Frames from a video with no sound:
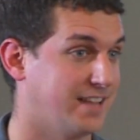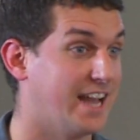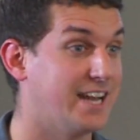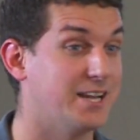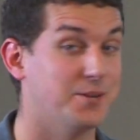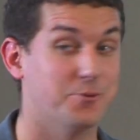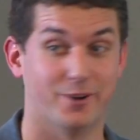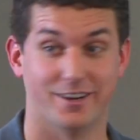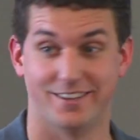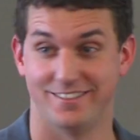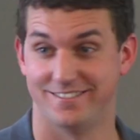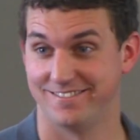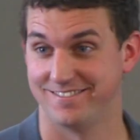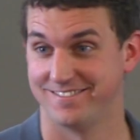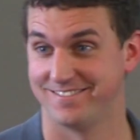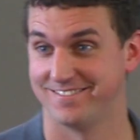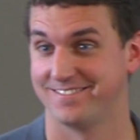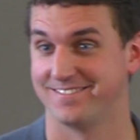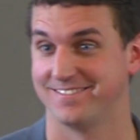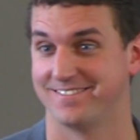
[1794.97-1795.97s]
Anyone?
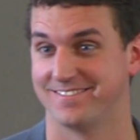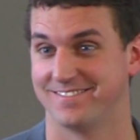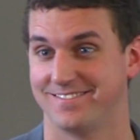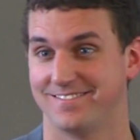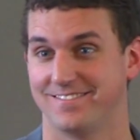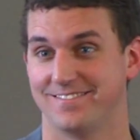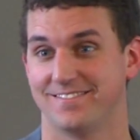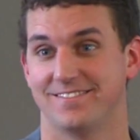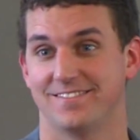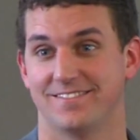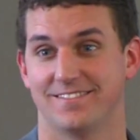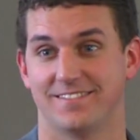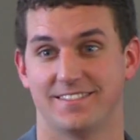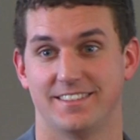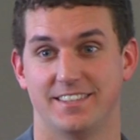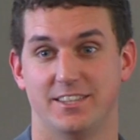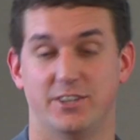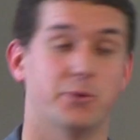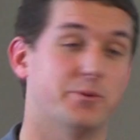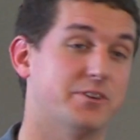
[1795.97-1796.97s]

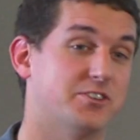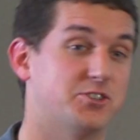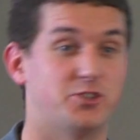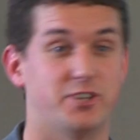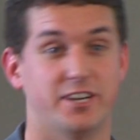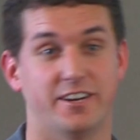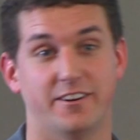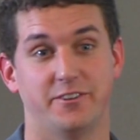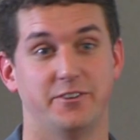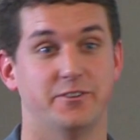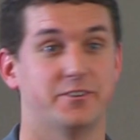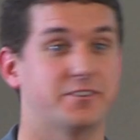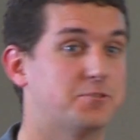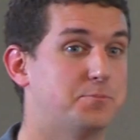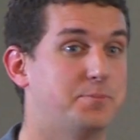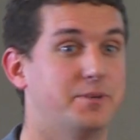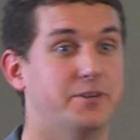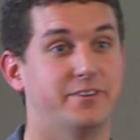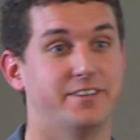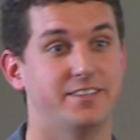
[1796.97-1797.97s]
You don't want to share your
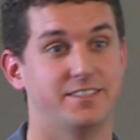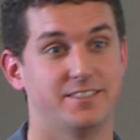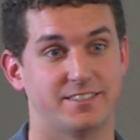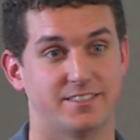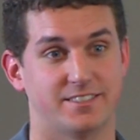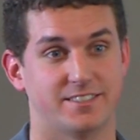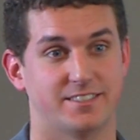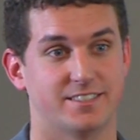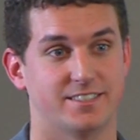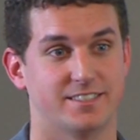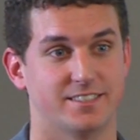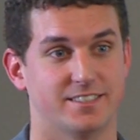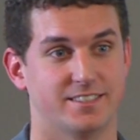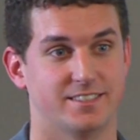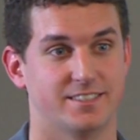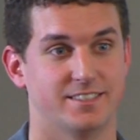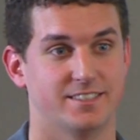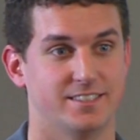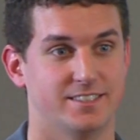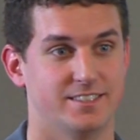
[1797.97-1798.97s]
experience?
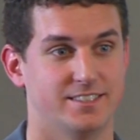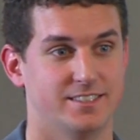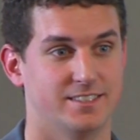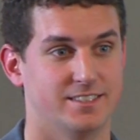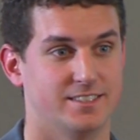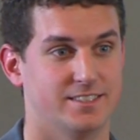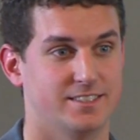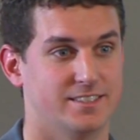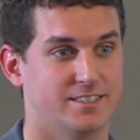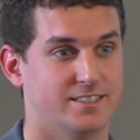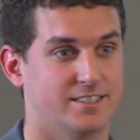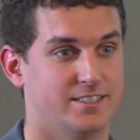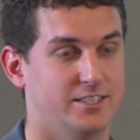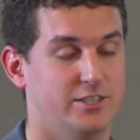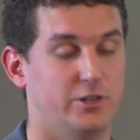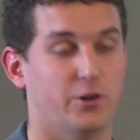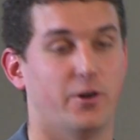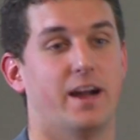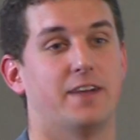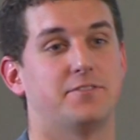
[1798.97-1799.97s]

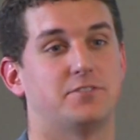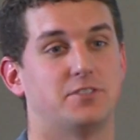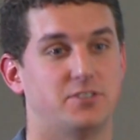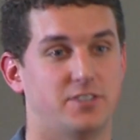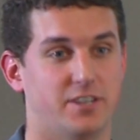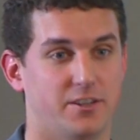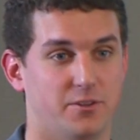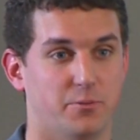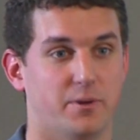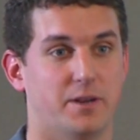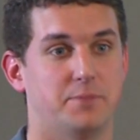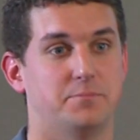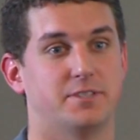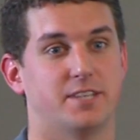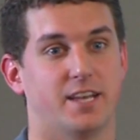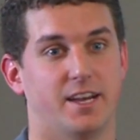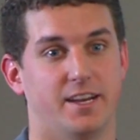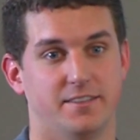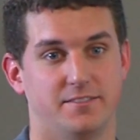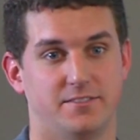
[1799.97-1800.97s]
You don't have to share the
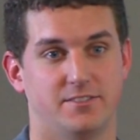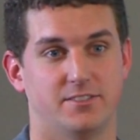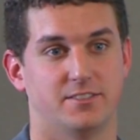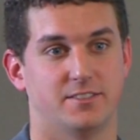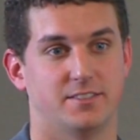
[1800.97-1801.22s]
website.